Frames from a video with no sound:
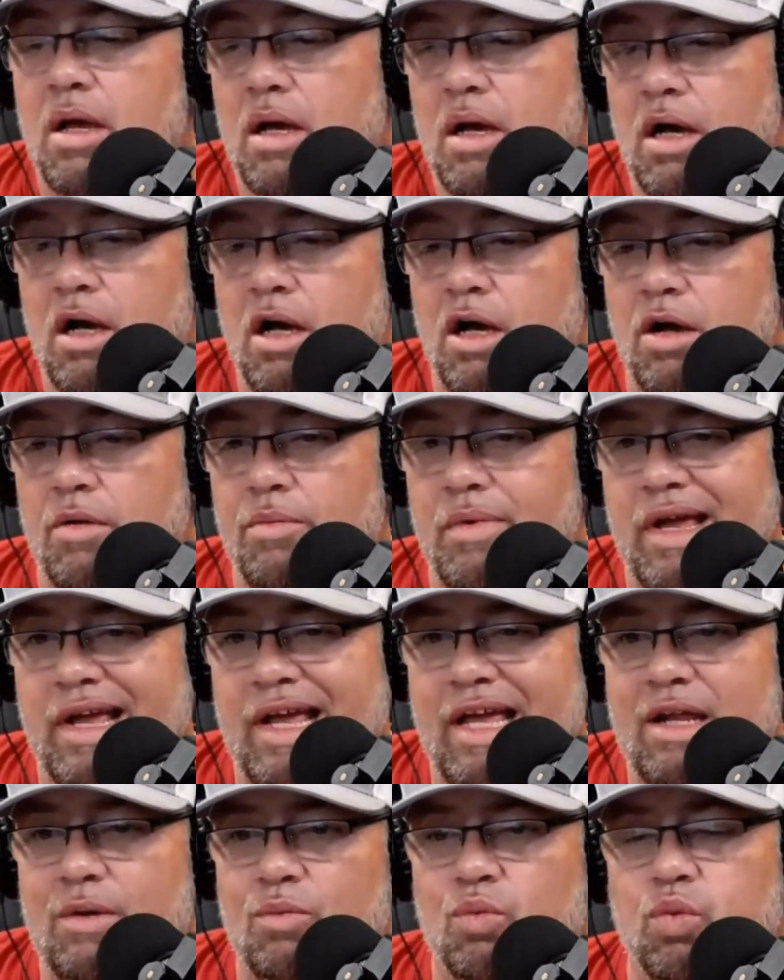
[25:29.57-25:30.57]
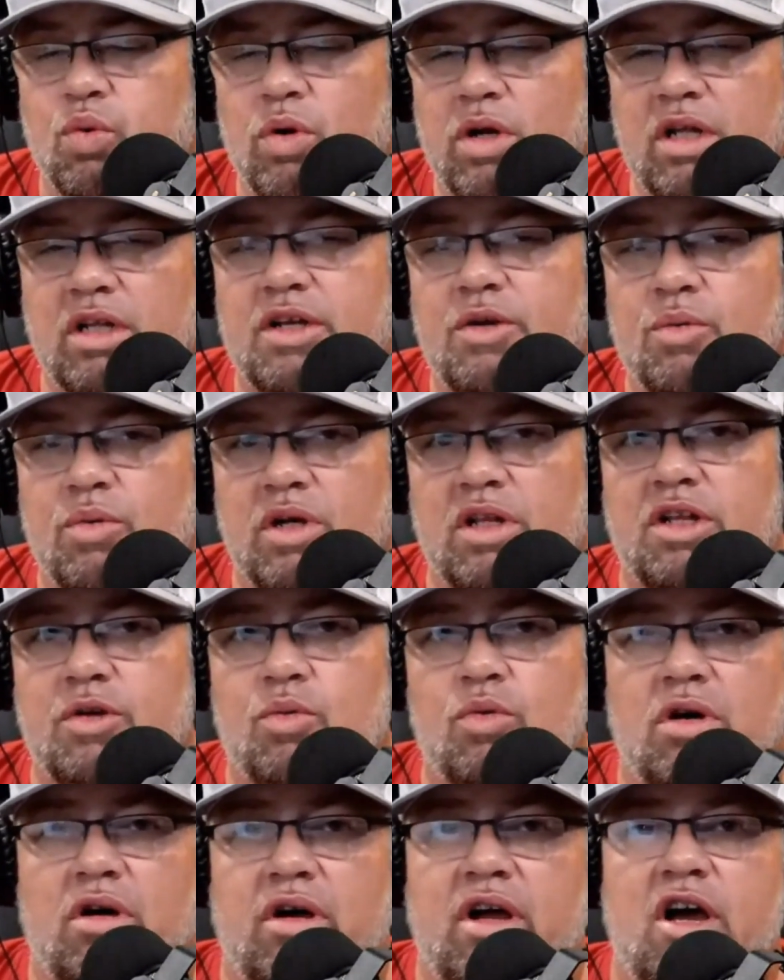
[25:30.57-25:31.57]
Um, it really, really
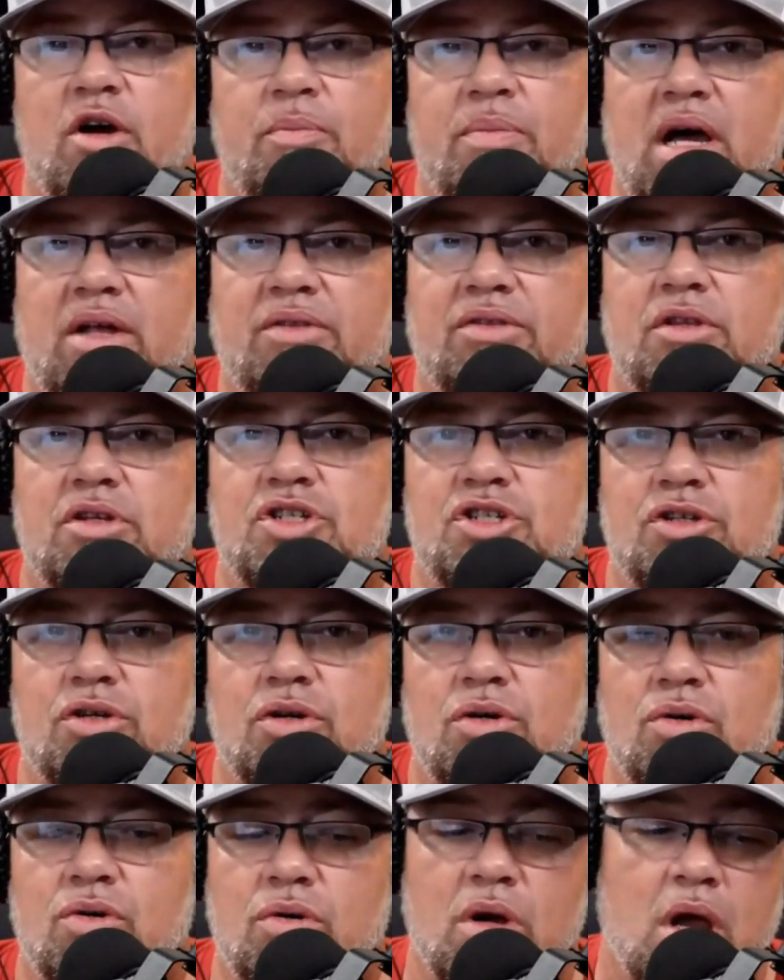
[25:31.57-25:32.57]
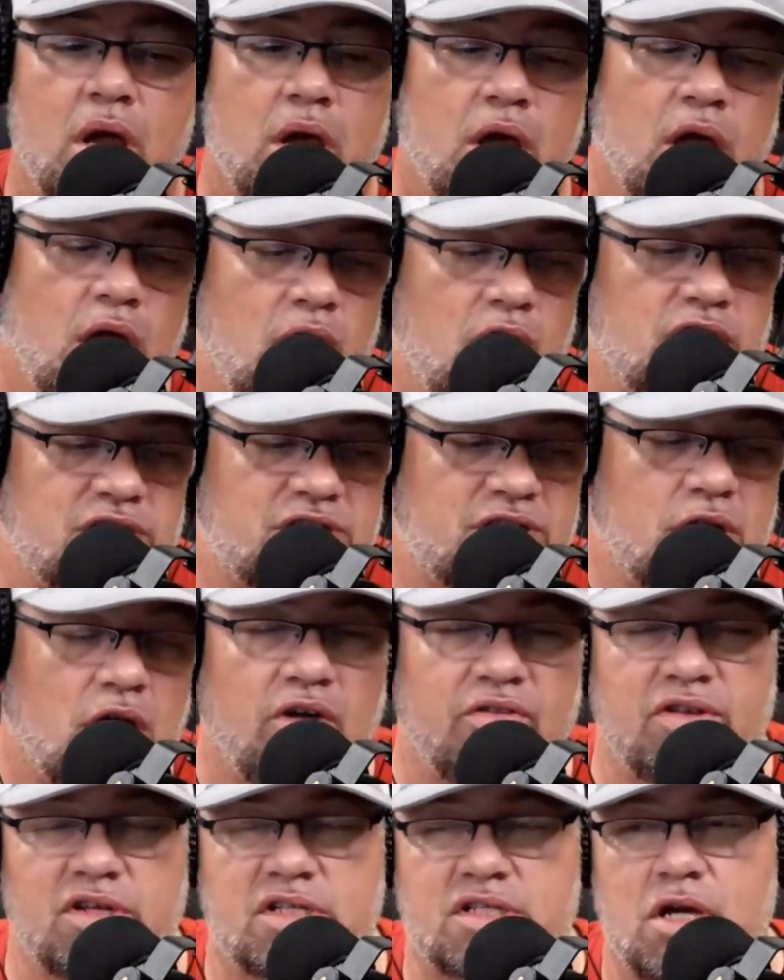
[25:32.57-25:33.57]
will help out the show, us
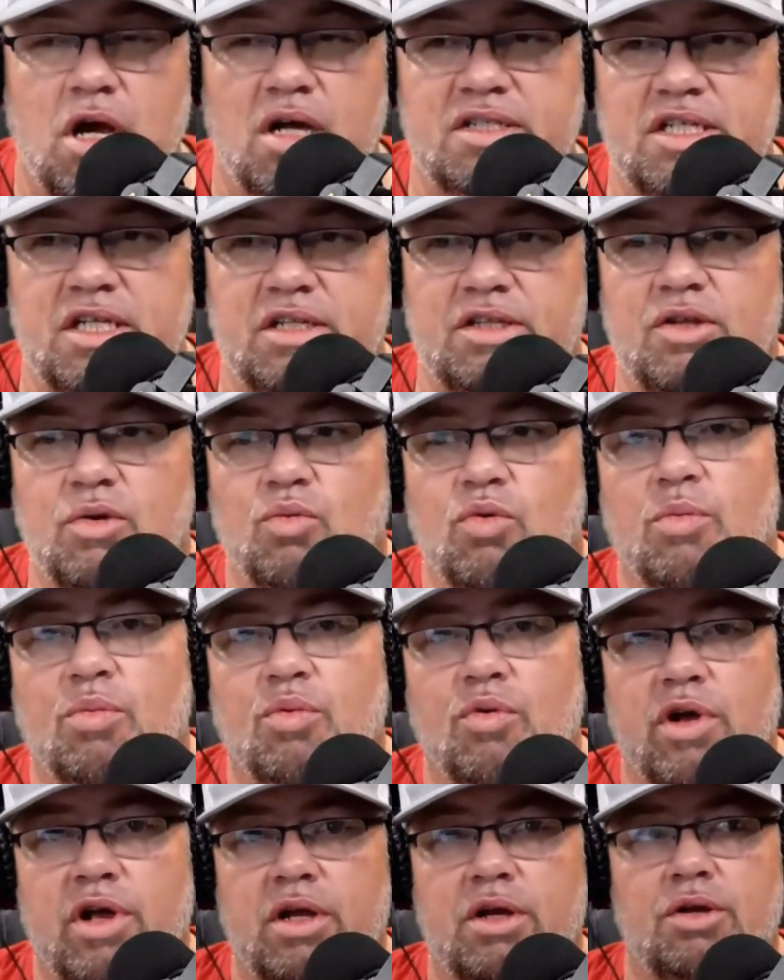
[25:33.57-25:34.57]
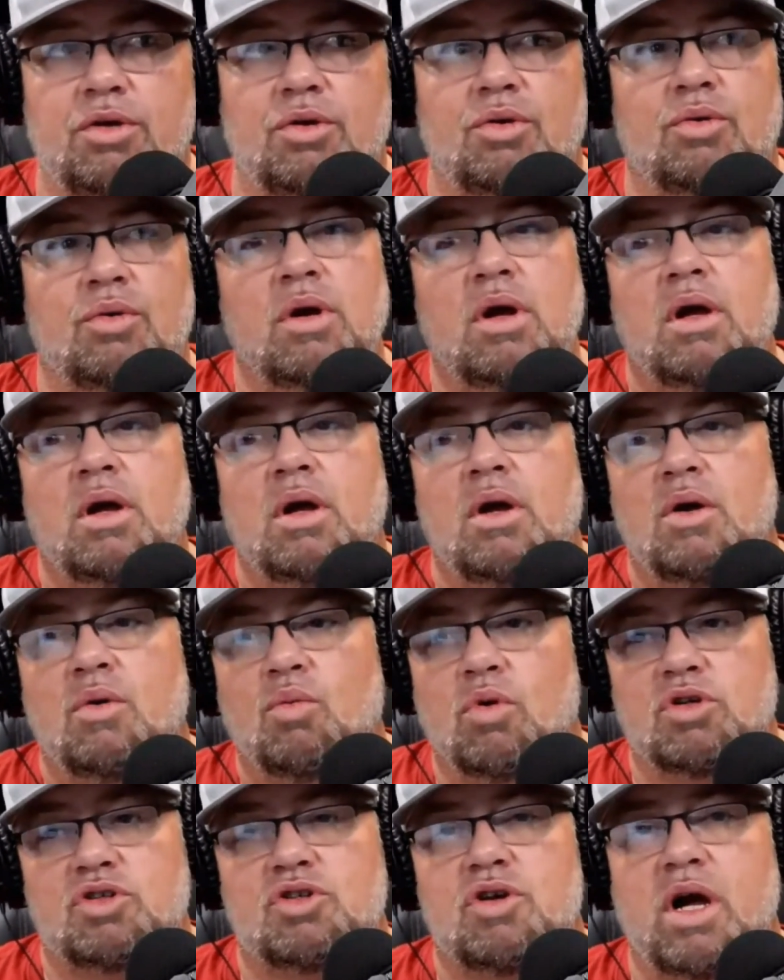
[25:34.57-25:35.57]
all this content that we're bringing you.
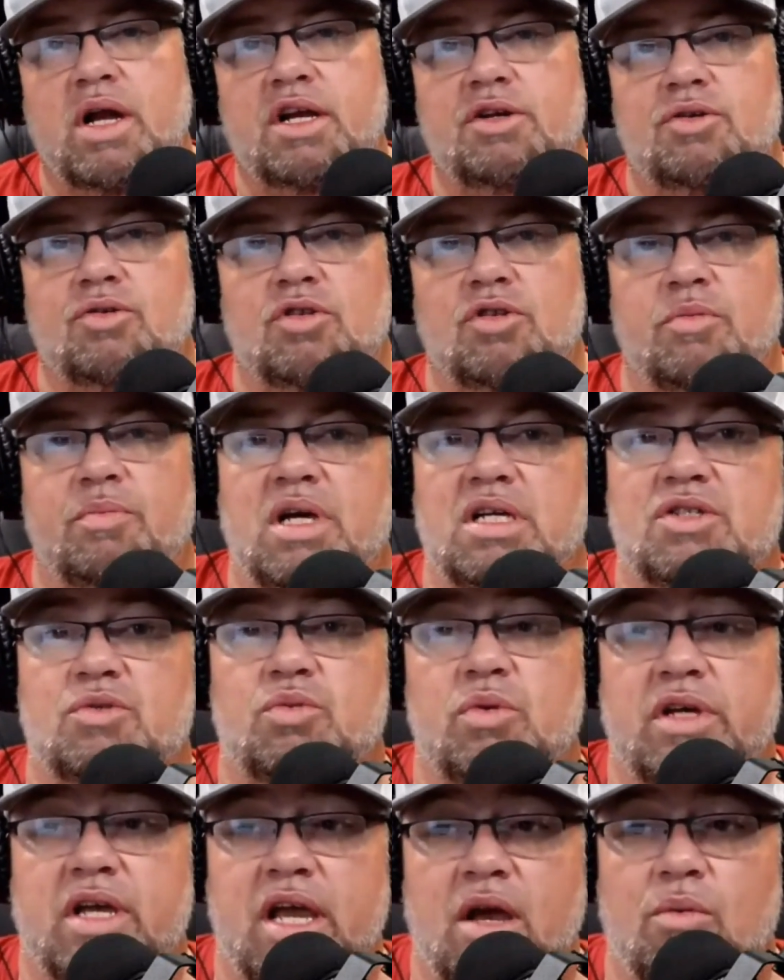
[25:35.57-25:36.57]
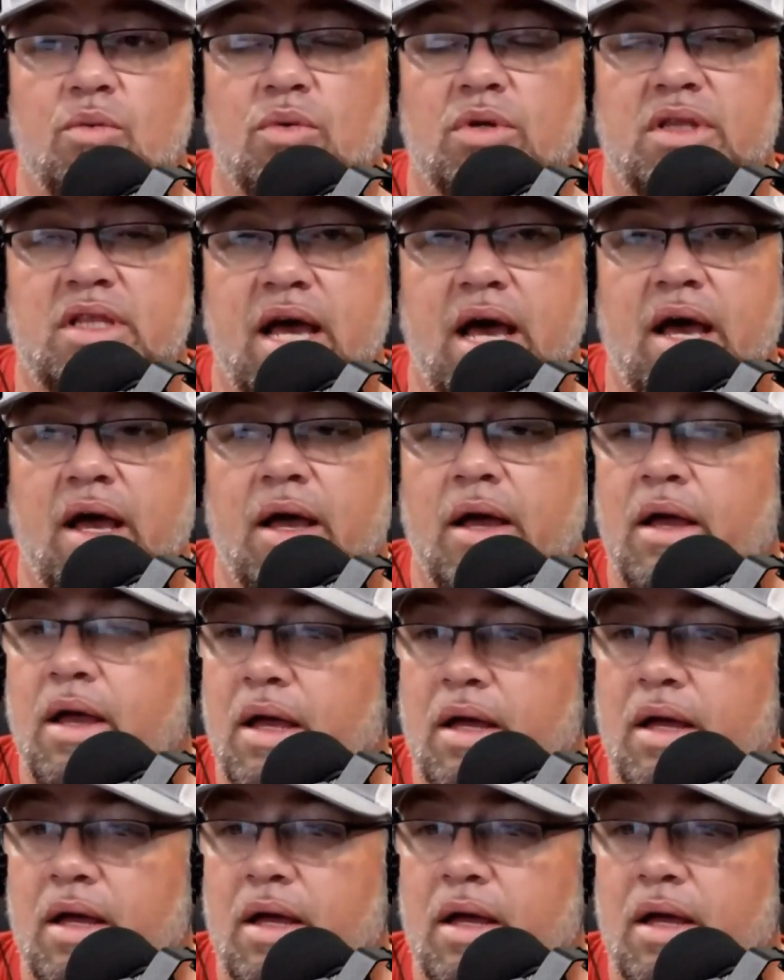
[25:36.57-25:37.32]
We're trying to do the best we can with that.